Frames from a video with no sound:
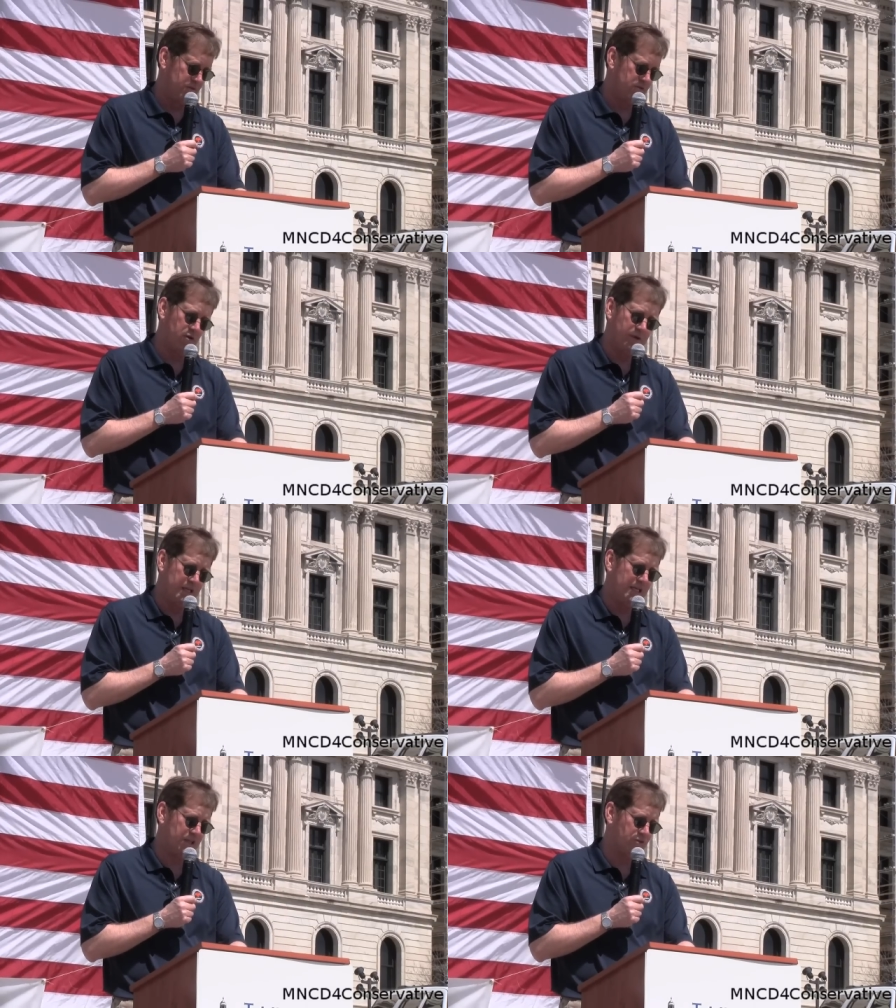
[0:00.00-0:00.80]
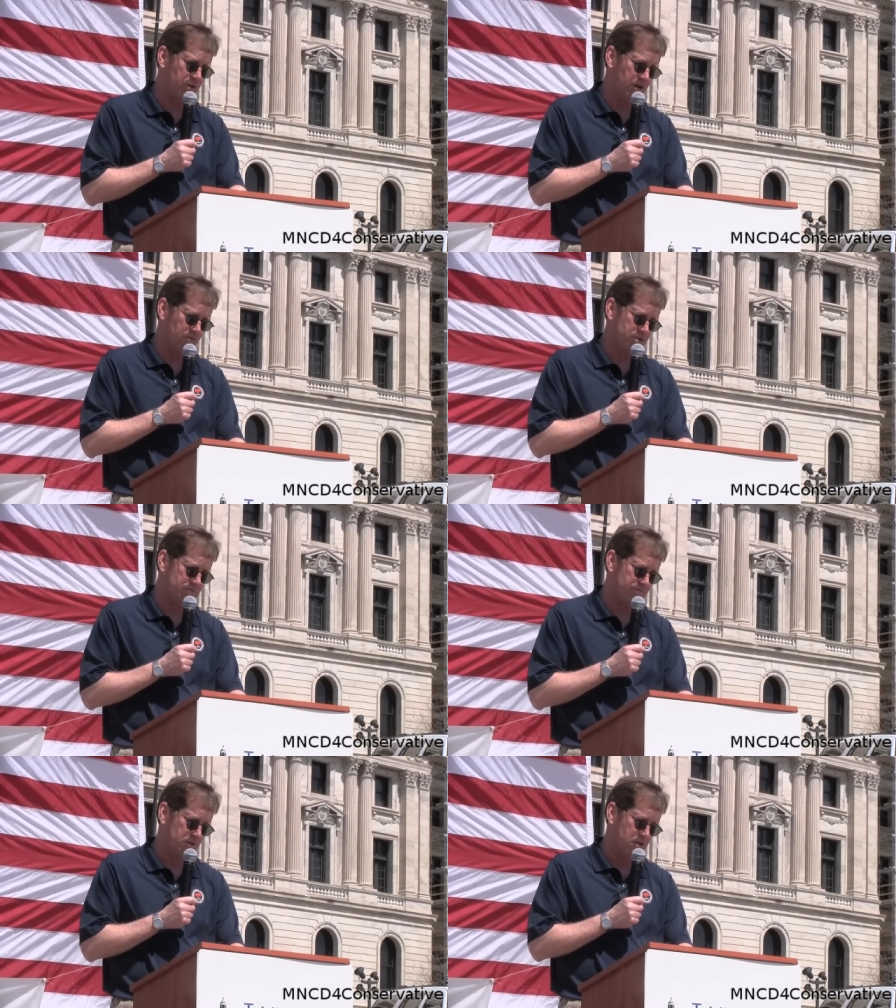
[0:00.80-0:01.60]
So we didn't get the roads.
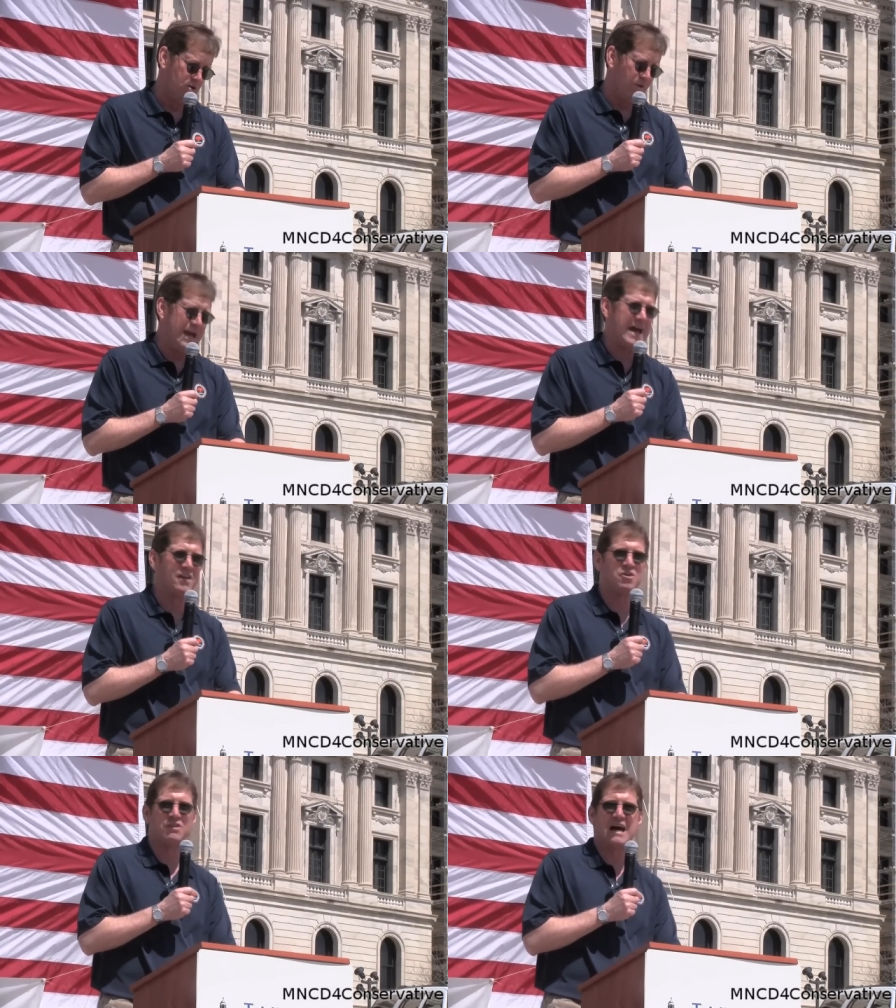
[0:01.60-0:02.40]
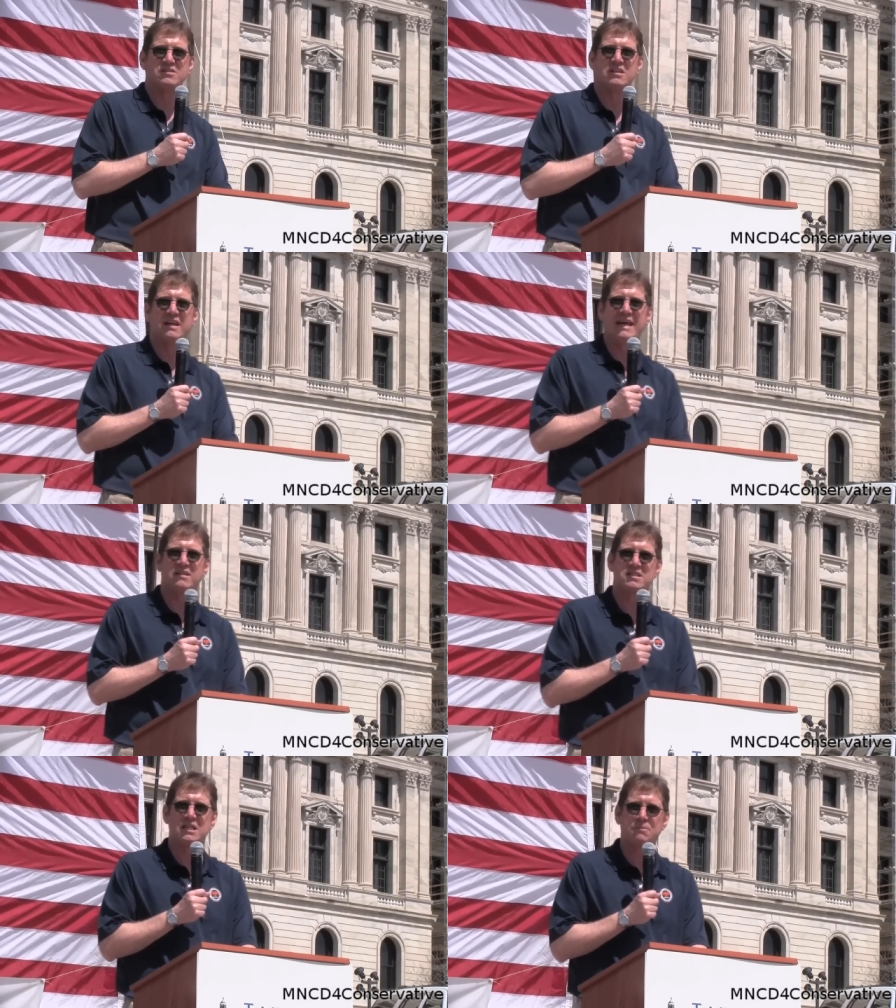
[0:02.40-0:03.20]
We had in 2008
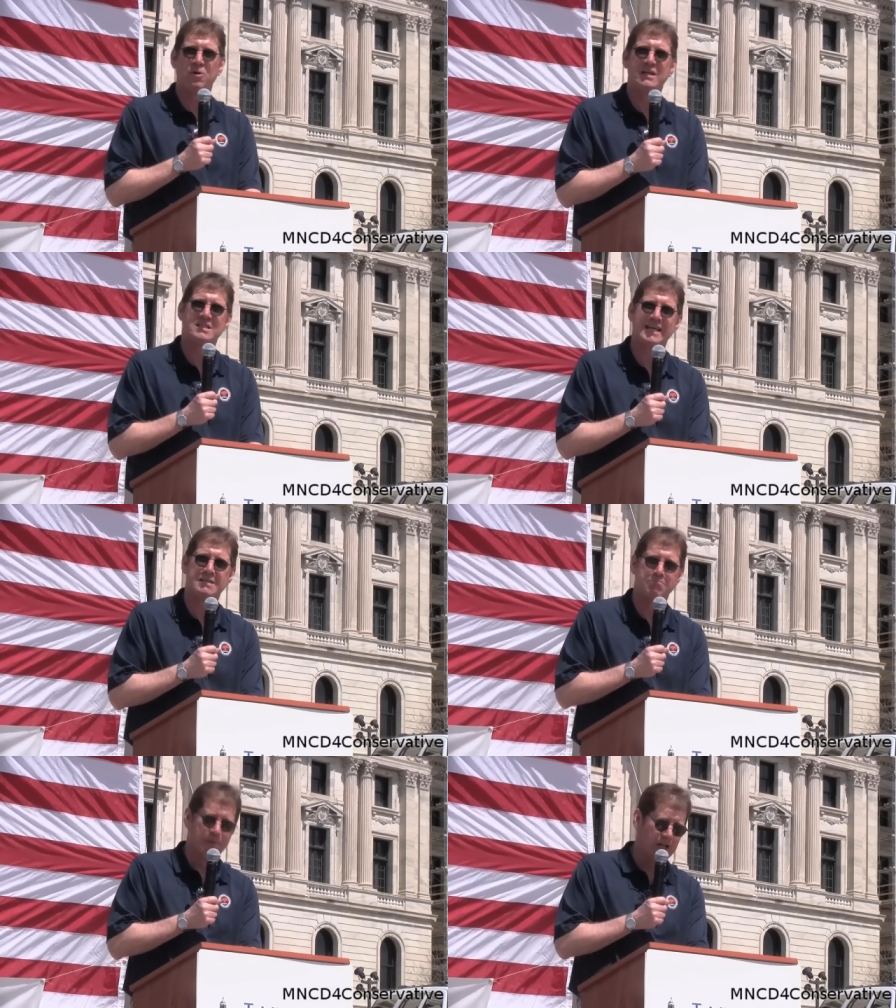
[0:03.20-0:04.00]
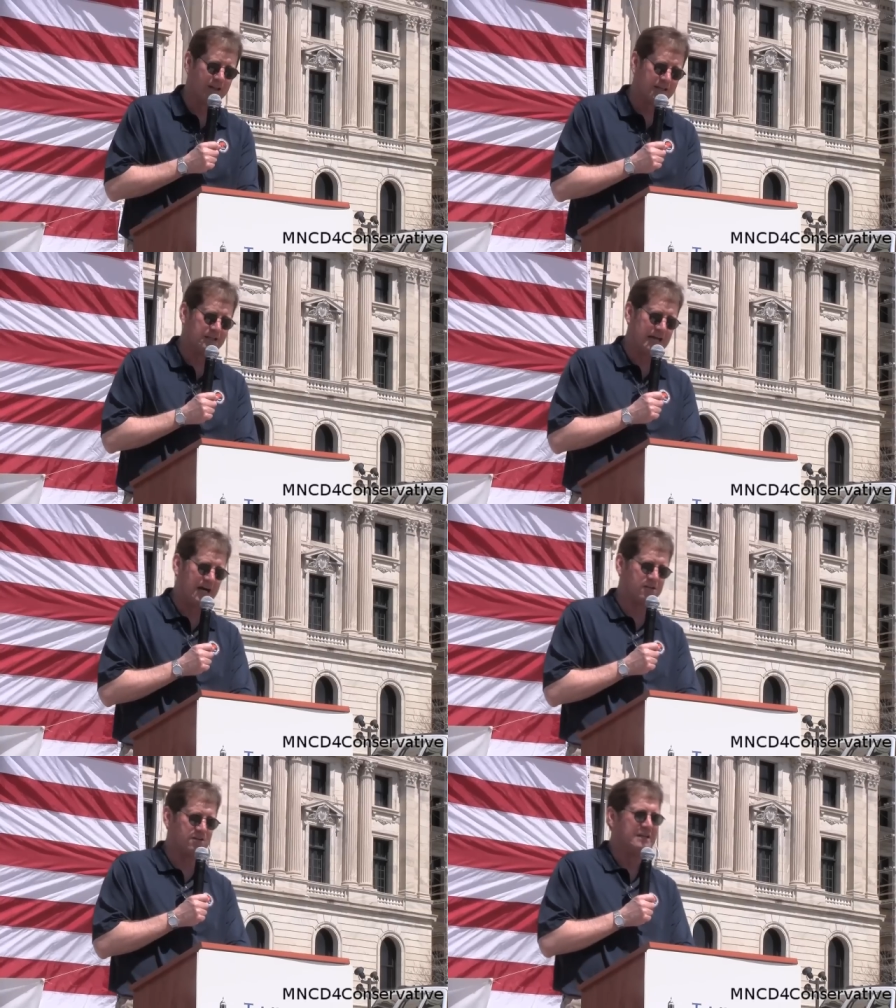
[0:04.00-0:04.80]
the $6.6 6.6
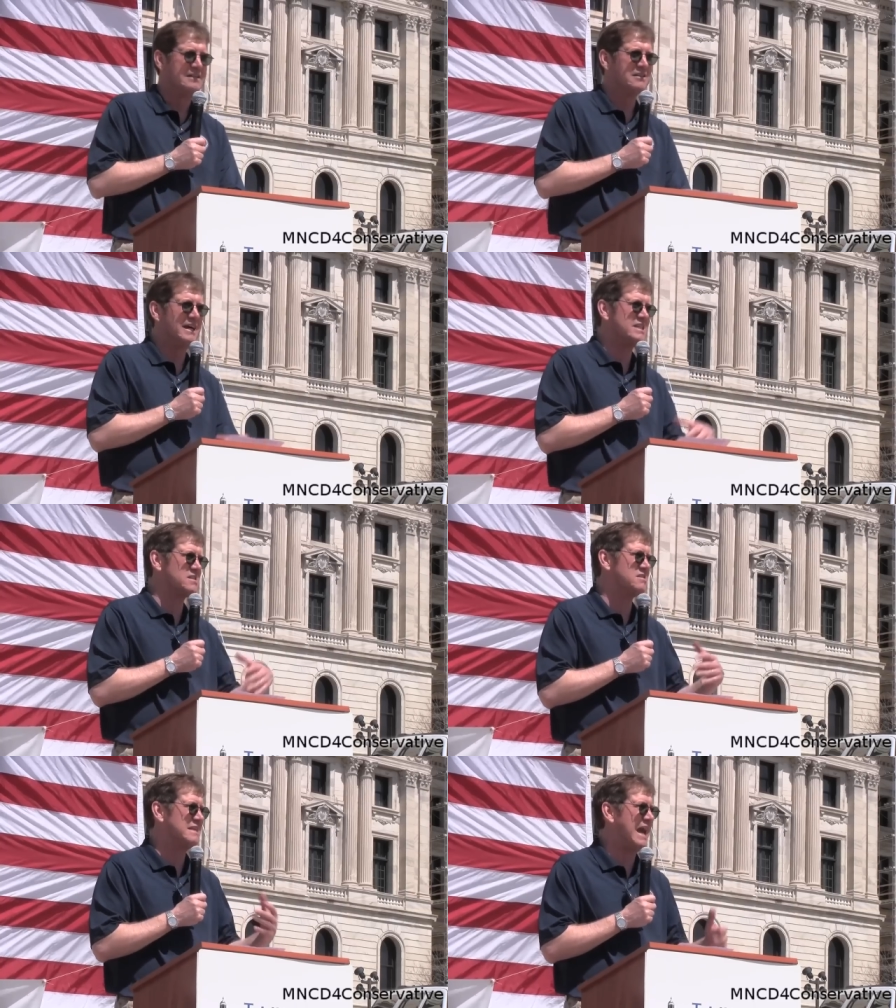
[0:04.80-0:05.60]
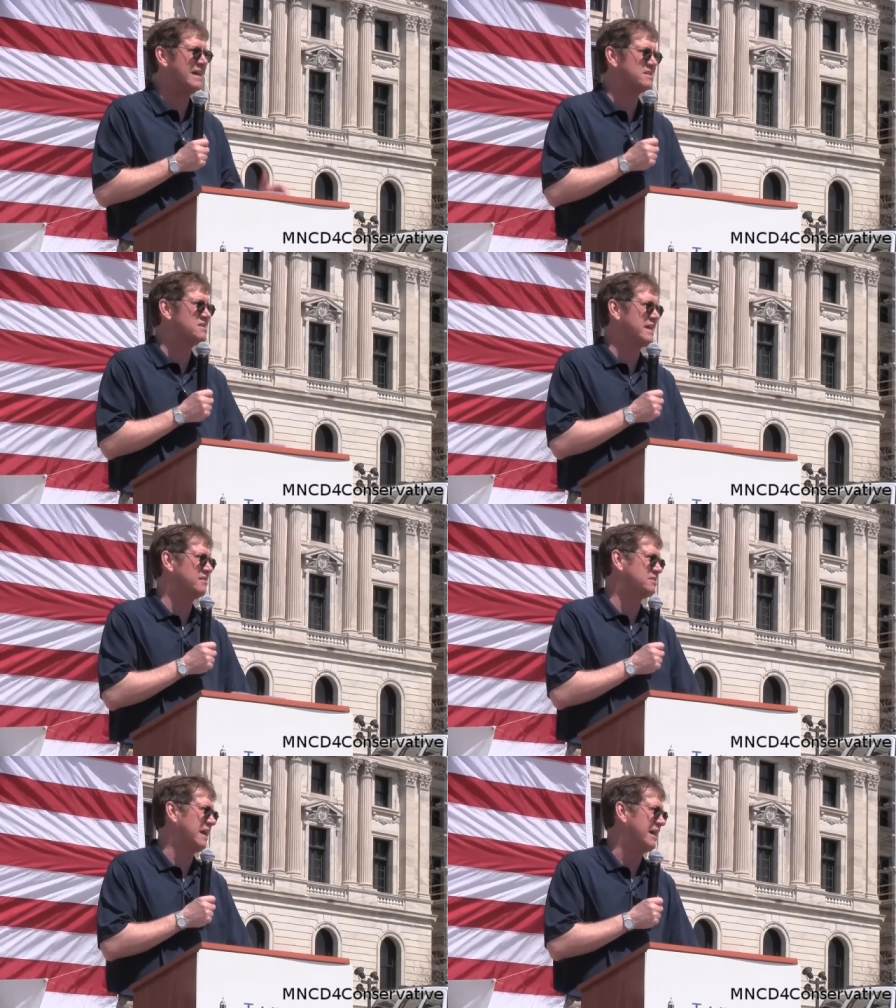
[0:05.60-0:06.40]
dollars license gas and
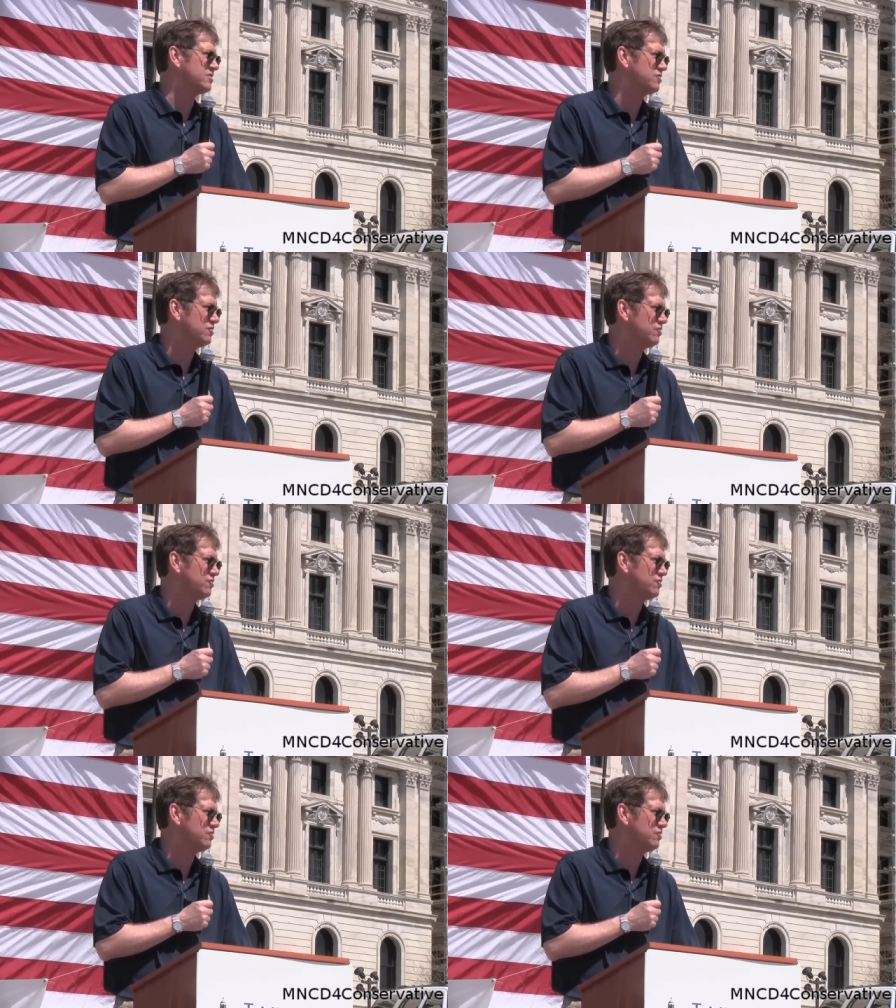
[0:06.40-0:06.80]
sales tax